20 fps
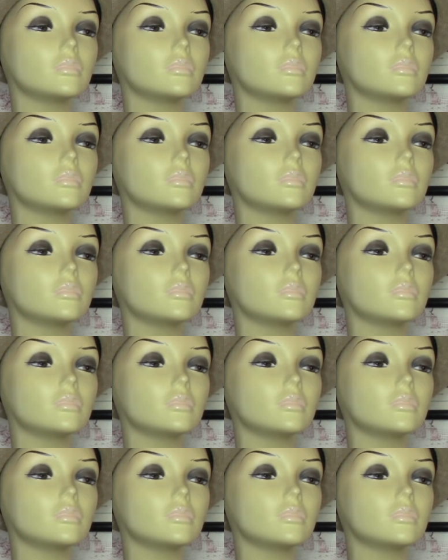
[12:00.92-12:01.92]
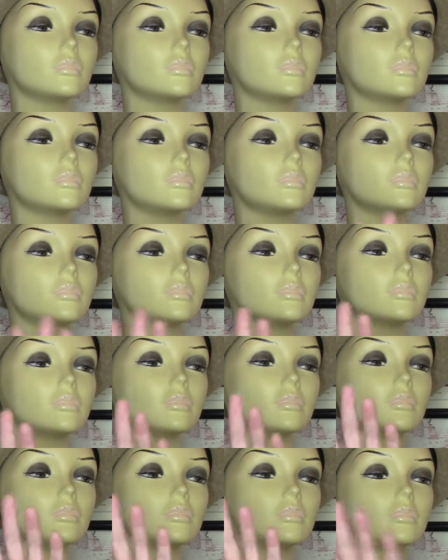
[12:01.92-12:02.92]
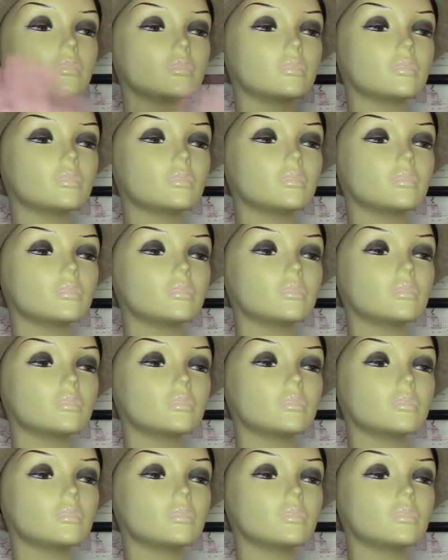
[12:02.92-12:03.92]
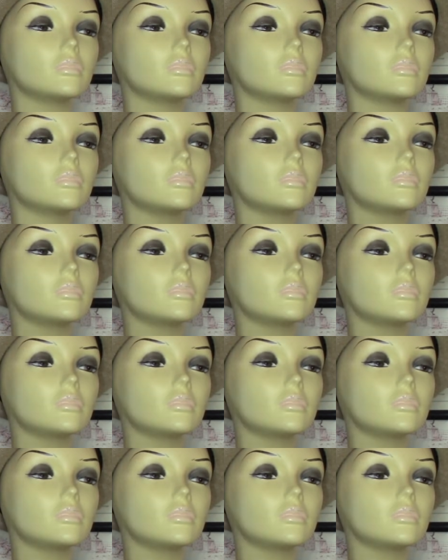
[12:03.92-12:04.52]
(not speaking)